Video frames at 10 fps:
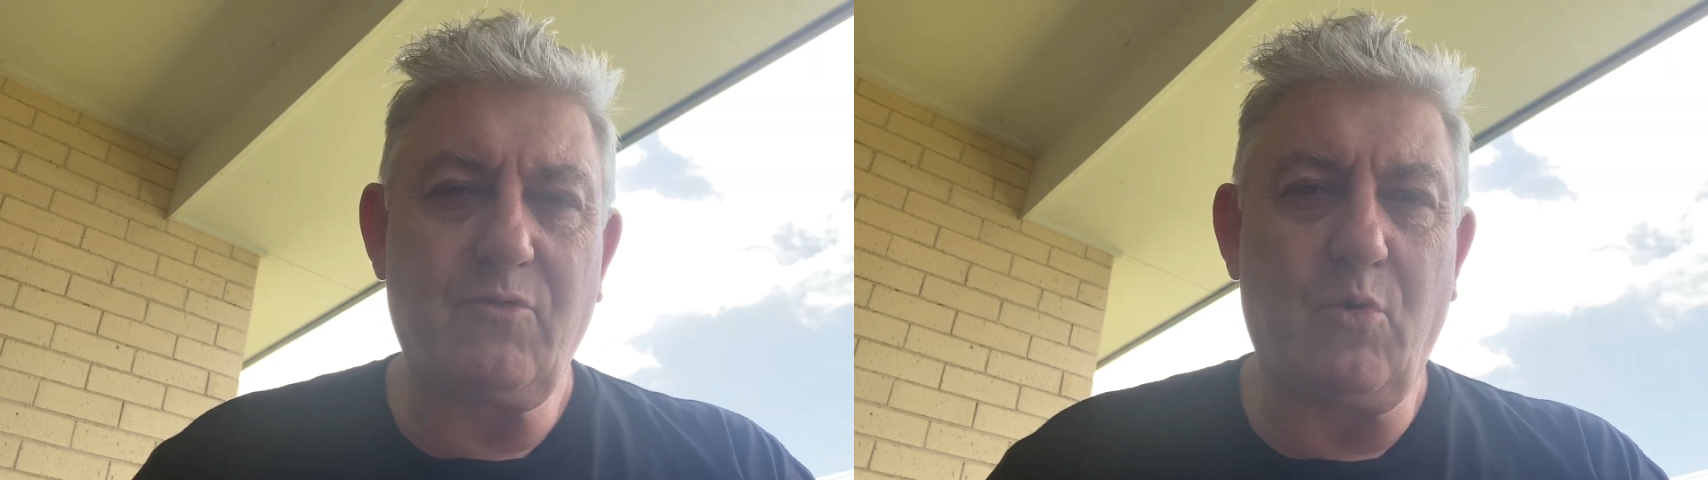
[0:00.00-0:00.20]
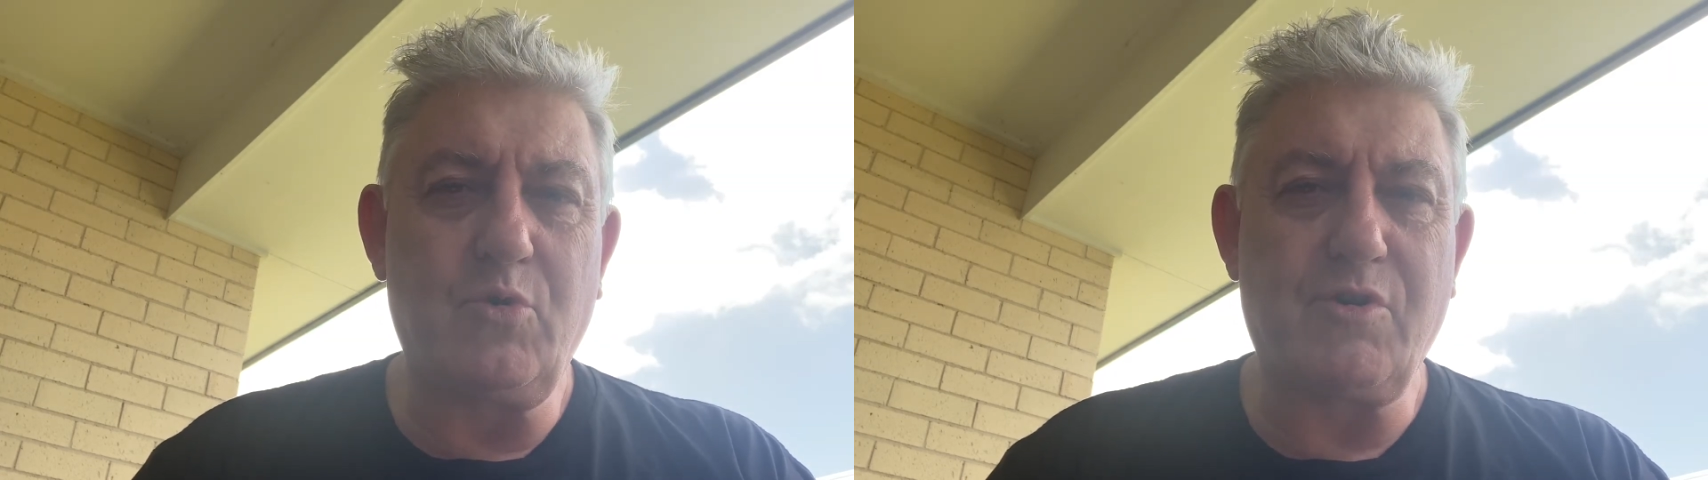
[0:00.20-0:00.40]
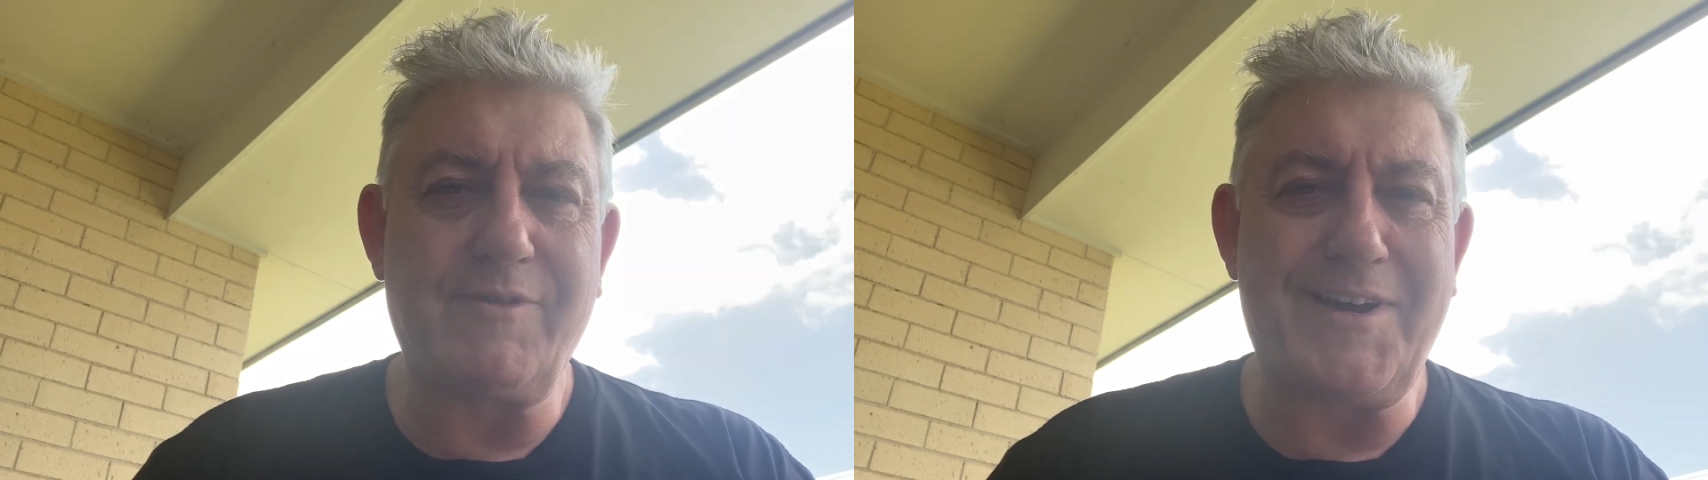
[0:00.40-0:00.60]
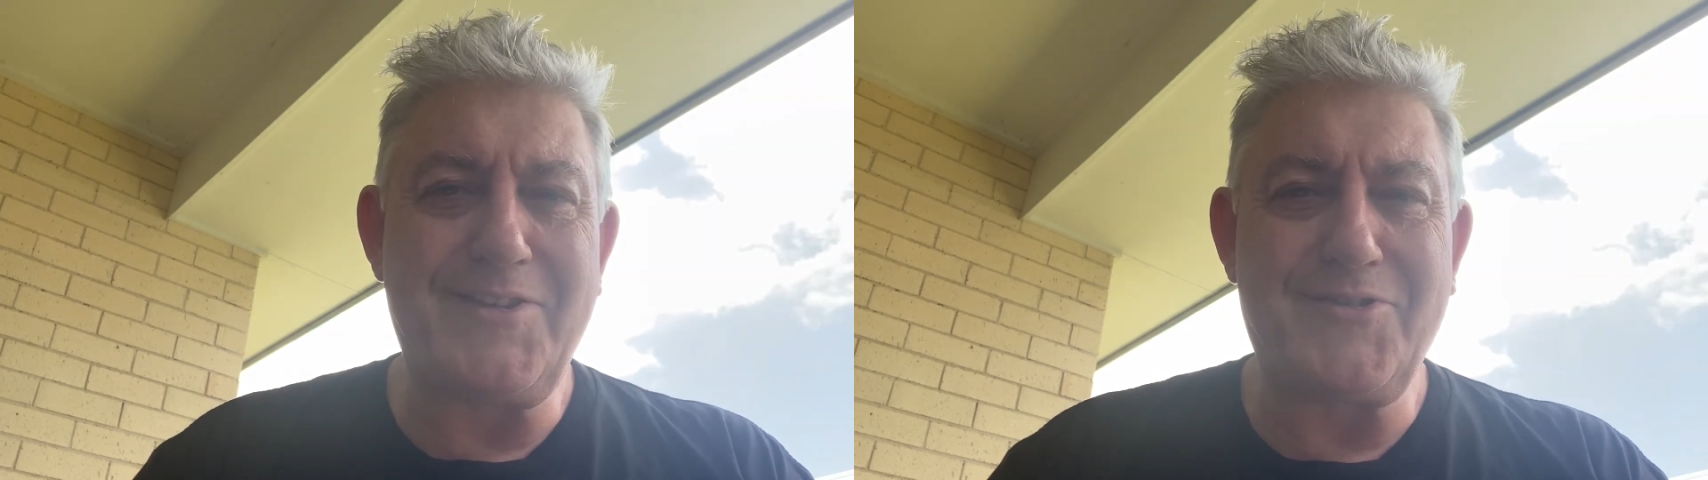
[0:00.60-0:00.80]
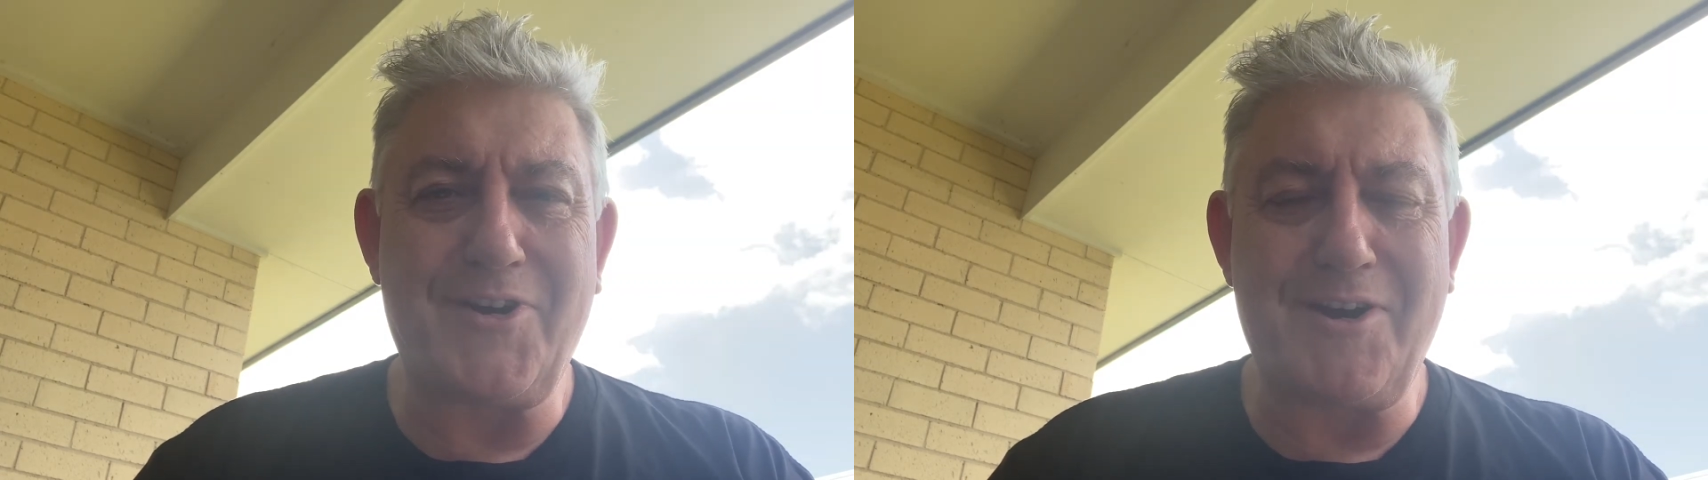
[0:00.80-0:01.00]

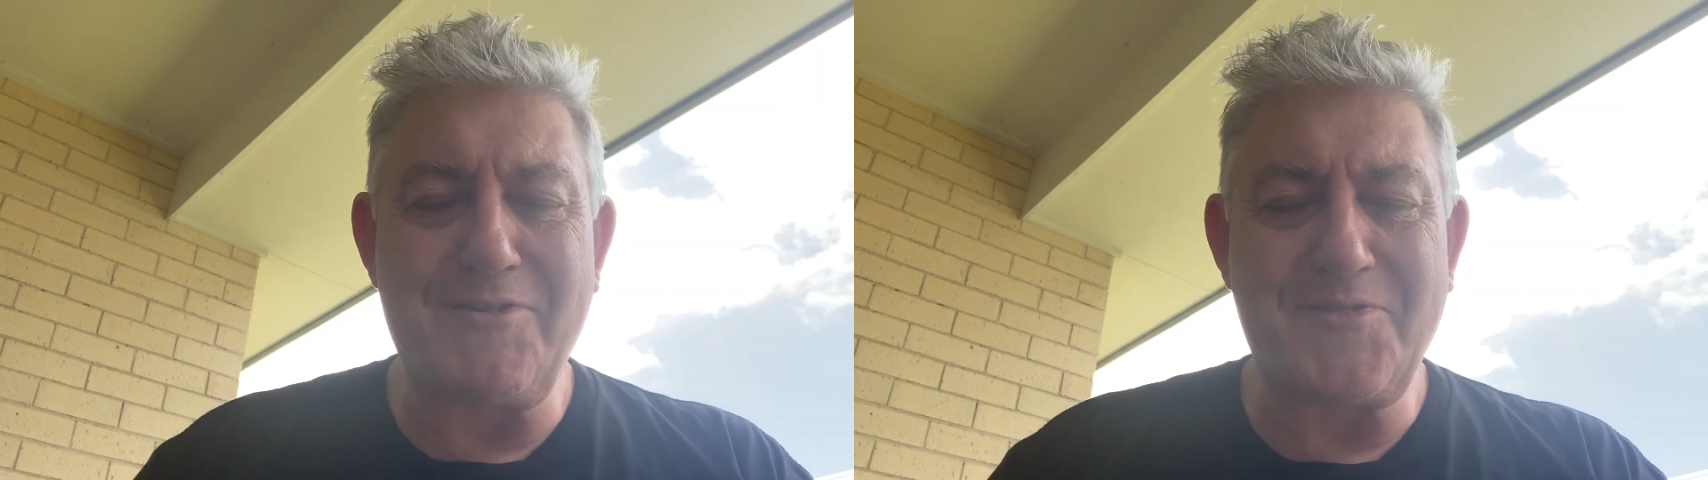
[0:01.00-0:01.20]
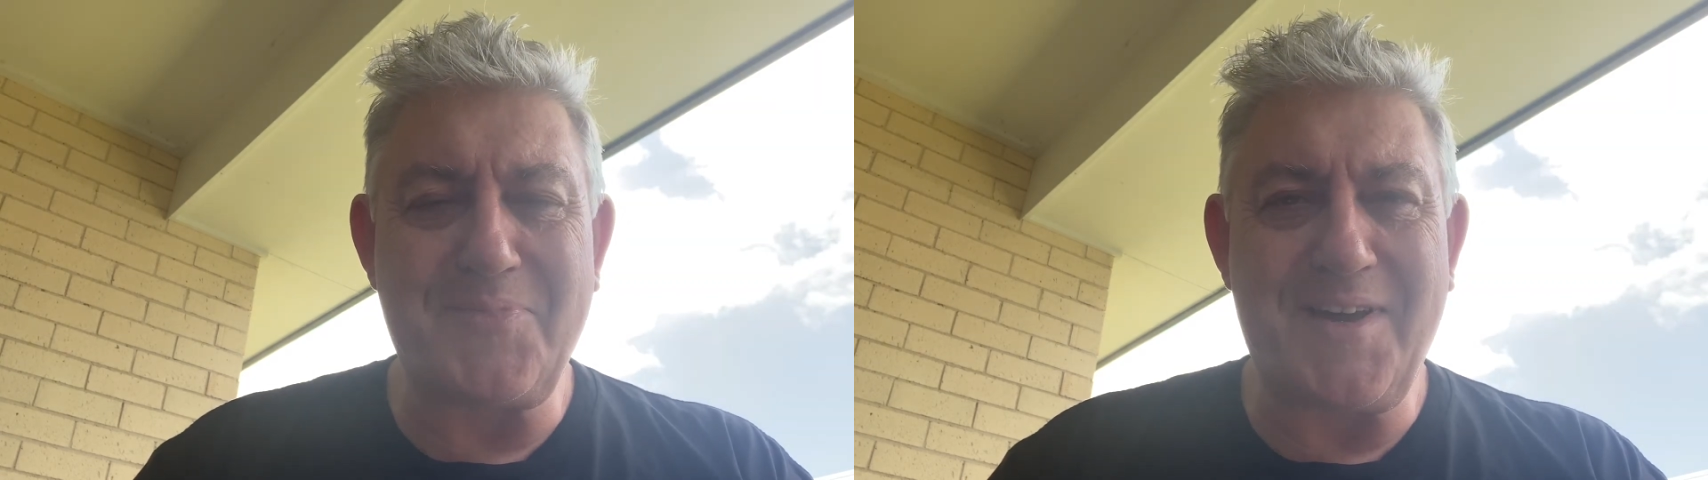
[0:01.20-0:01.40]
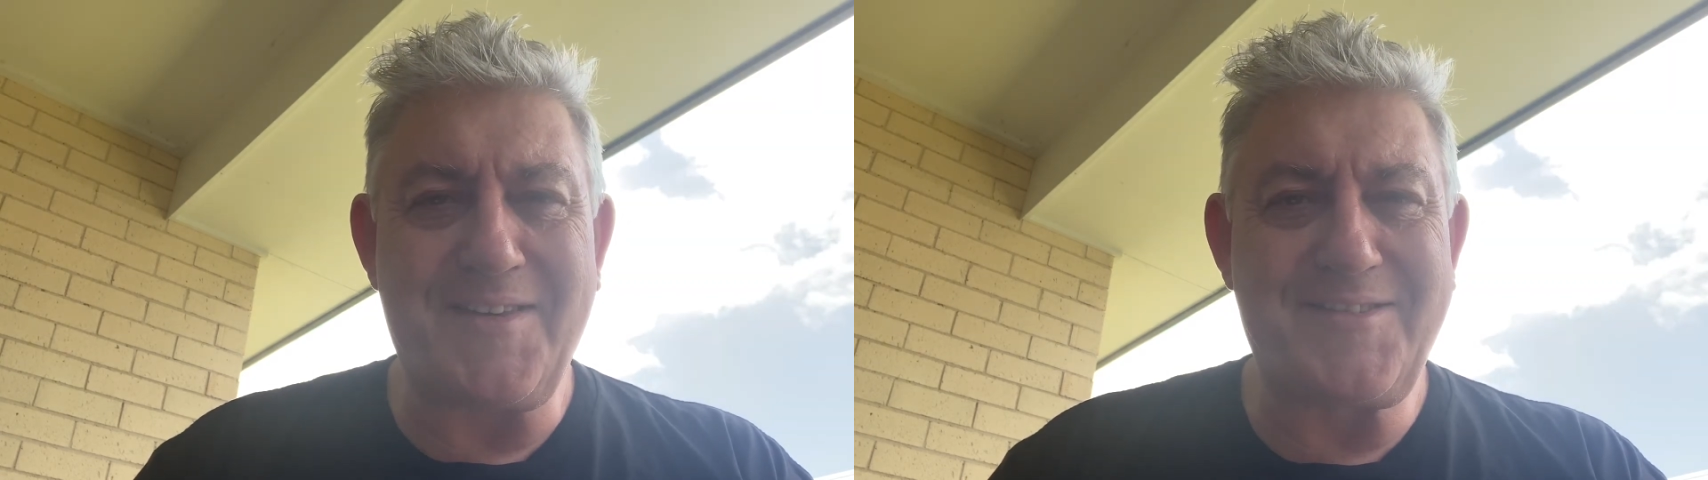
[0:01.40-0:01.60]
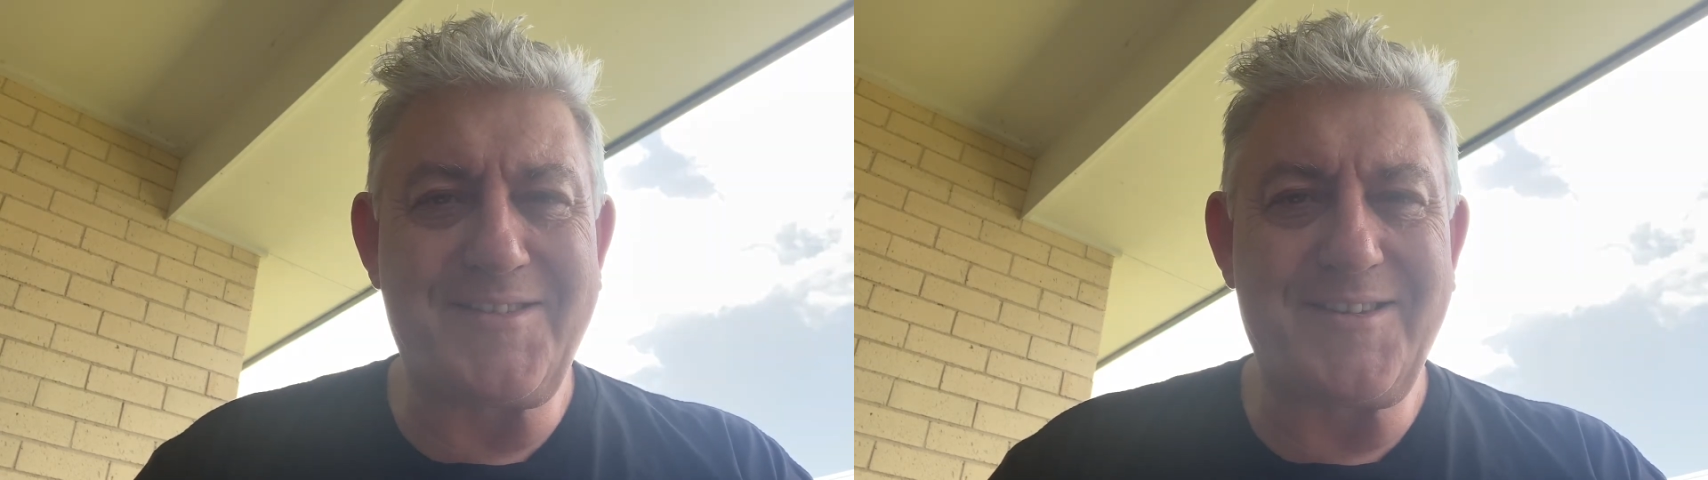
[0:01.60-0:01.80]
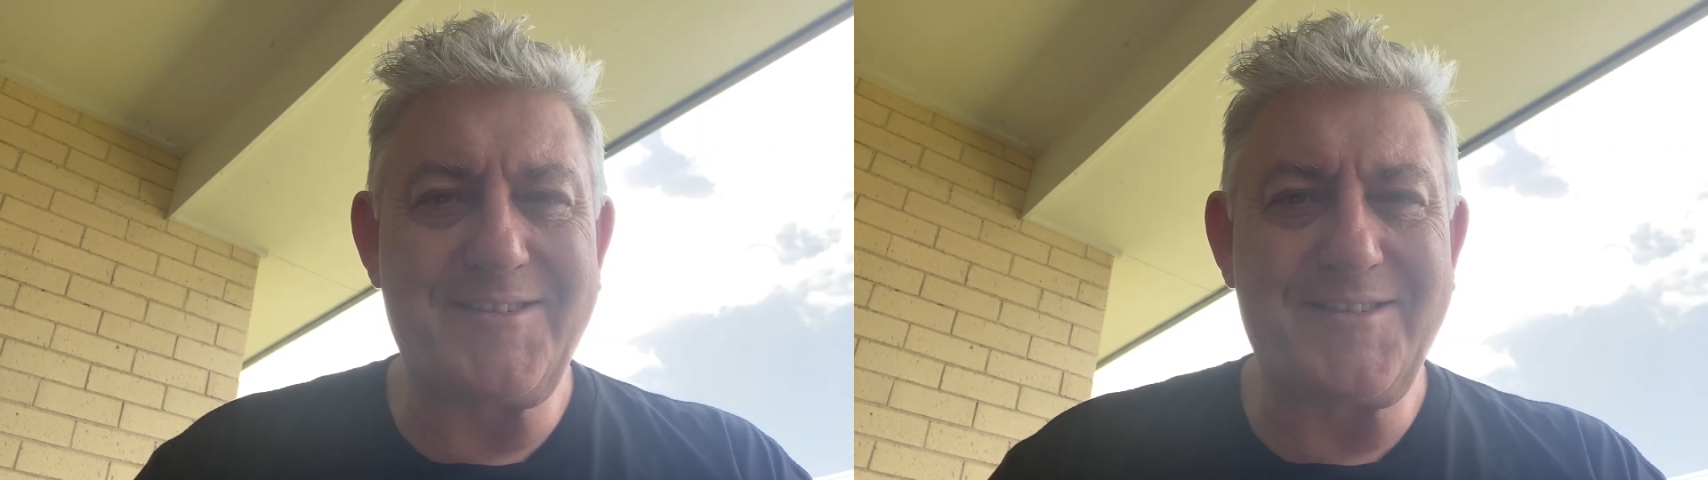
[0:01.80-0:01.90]
all-terrain tyre is best.